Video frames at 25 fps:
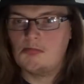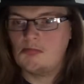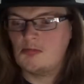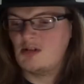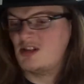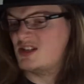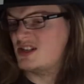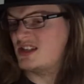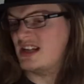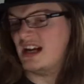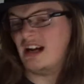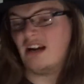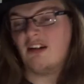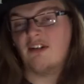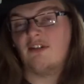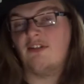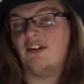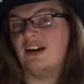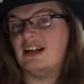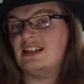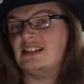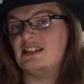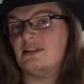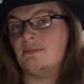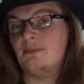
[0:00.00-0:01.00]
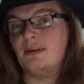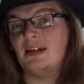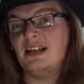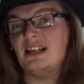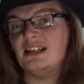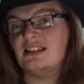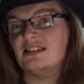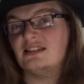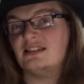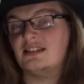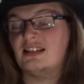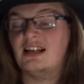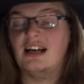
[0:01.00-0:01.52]
sacrificed a
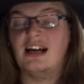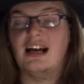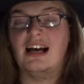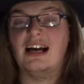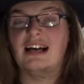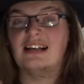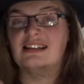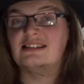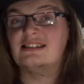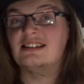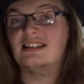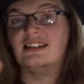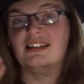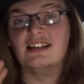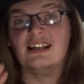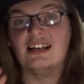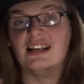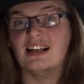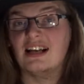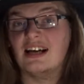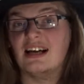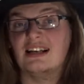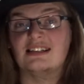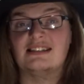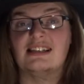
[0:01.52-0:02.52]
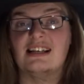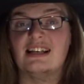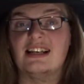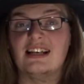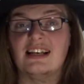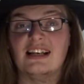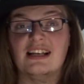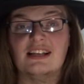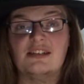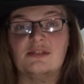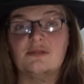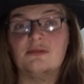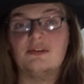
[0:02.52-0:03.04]
piece, as in
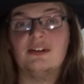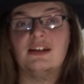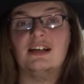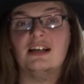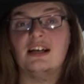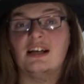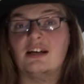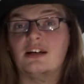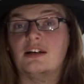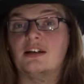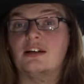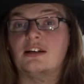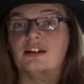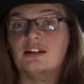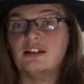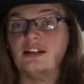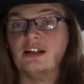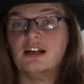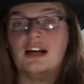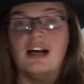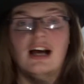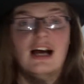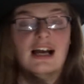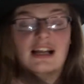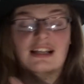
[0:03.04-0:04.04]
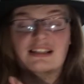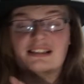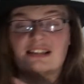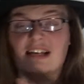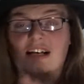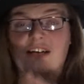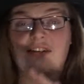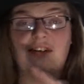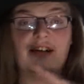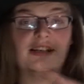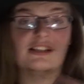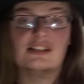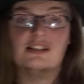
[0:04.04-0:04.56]
Littlefinger, and
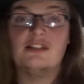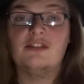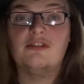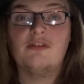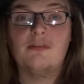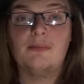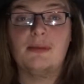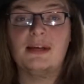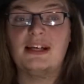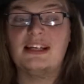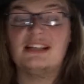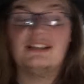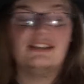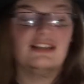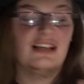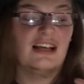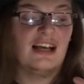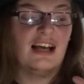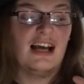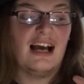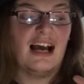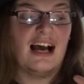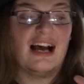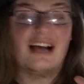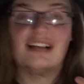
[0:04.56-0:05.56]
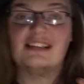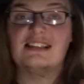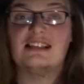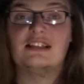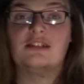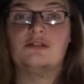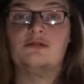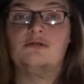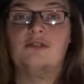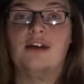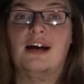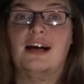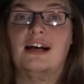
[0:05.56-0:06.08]
sacrificed another piece, as in
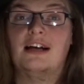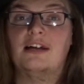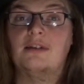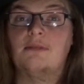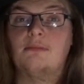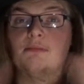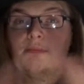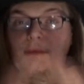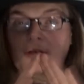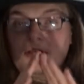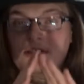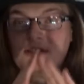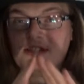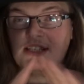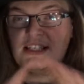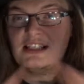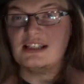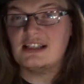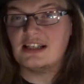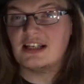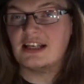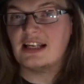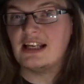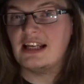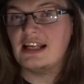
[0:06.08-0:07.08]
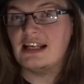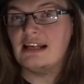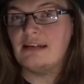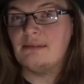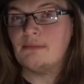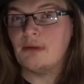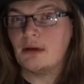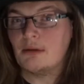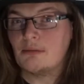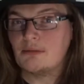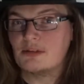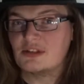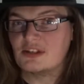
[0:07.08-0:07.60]
a dragon, because these are key
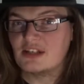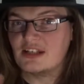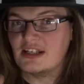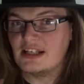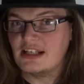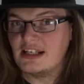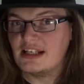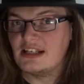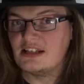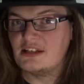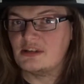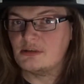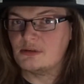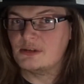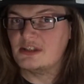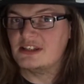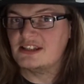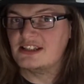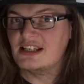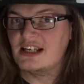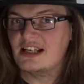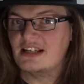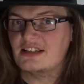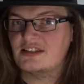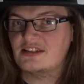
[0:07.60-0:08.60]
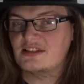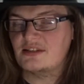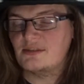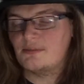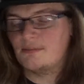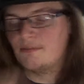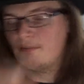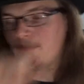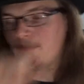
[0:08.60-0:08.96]
moments that need to exist.